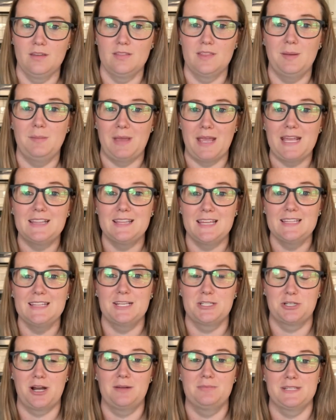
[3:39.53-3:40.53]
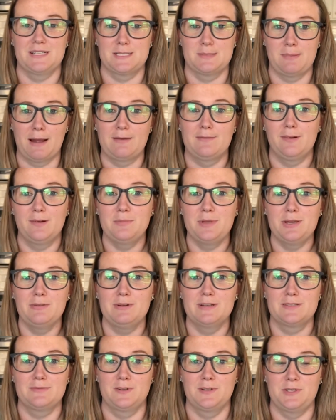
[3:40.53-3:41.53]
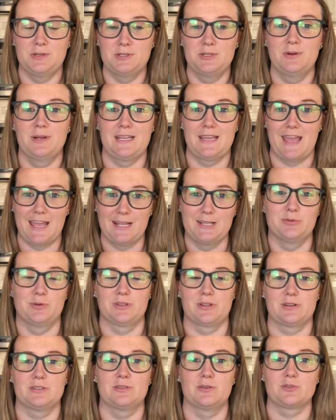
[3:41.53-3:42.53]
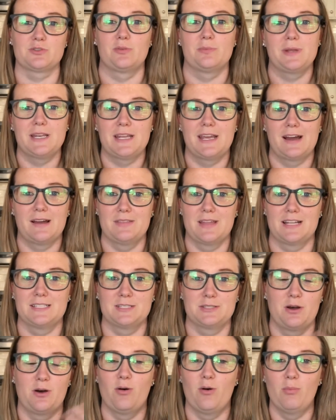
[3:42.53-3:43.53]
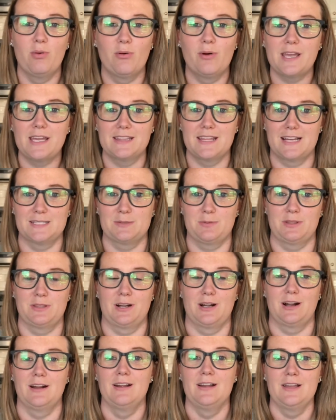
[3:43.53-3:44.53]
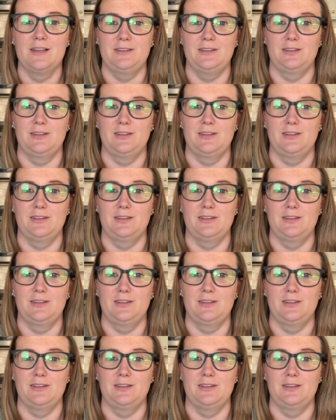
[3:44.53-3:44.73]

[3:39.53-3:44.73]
The main thing that shops expect from you is for you to engage with their social media. That's the whole point. That's what they're,